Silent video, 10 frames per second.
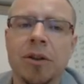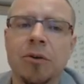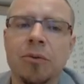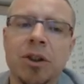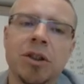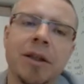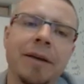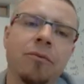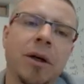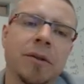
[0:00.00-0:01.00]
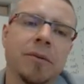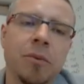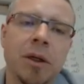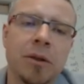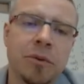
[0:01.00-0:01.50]
So we just leave one
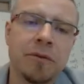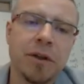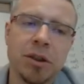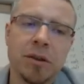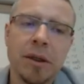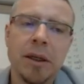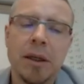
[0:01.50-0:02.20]
observation